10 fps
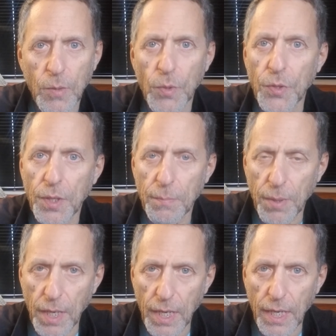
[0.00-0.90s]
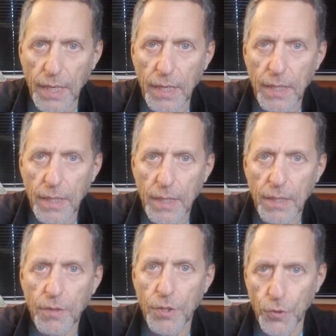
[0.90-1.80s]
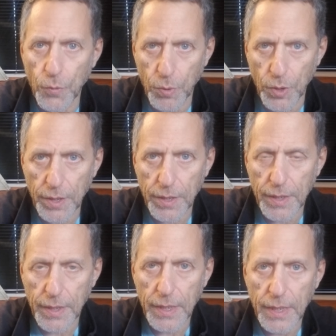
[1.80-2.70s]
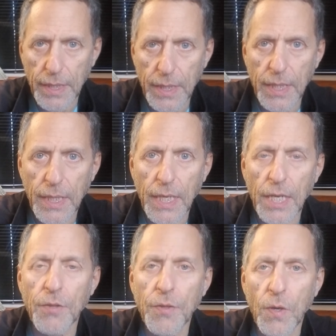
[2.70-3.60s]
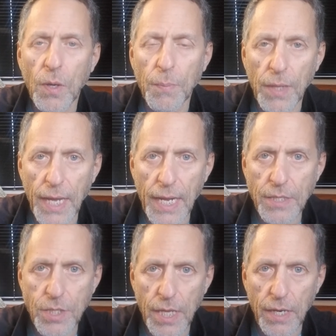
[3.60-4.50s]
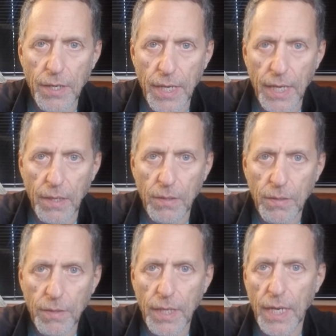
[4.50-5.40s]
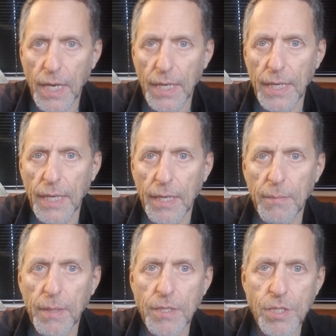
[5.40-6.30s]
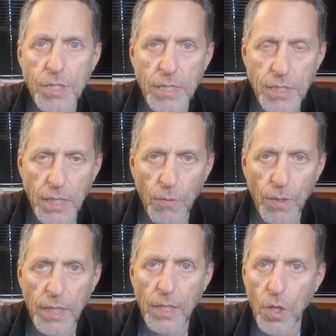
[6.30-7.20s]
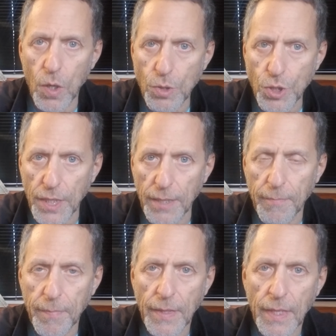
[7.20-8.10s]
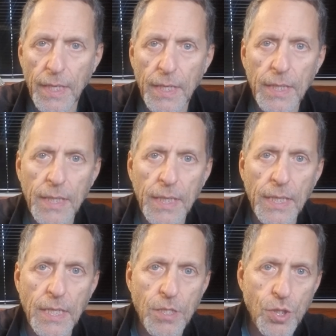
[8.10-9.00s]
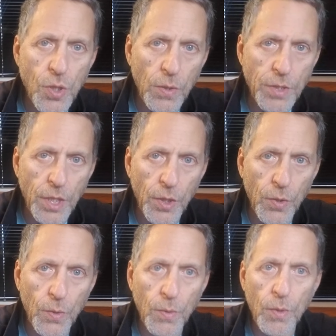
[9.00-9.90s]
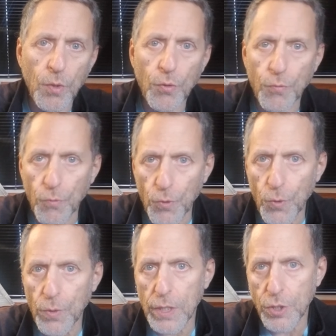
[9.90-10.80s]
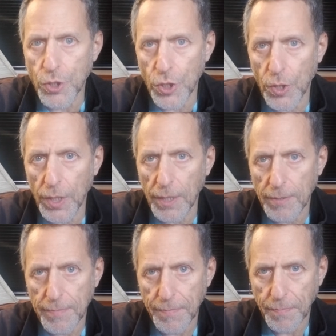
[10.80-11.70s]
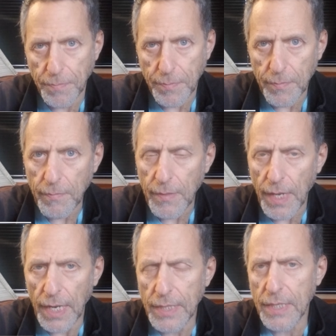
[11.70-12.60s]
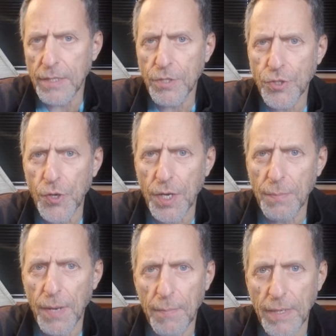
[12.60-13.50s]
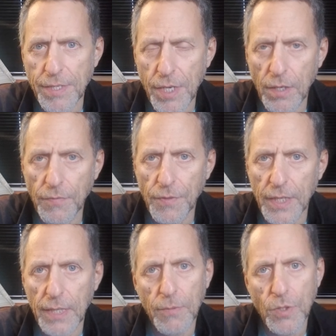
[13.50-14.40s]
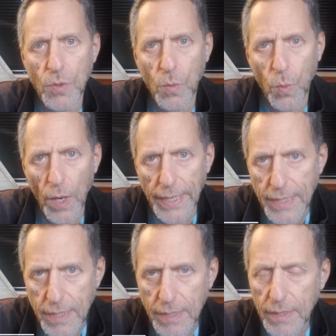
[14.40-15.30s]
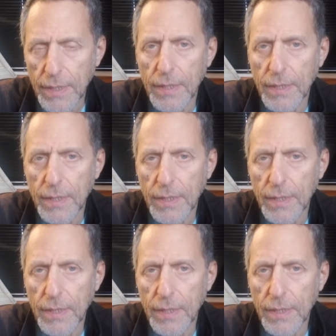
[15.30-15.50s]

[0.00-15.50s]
where you can buy the new book. And there are plans there now that I am assisting with and coaching and consulting you through this journey. I did this journey by myself, and it was quite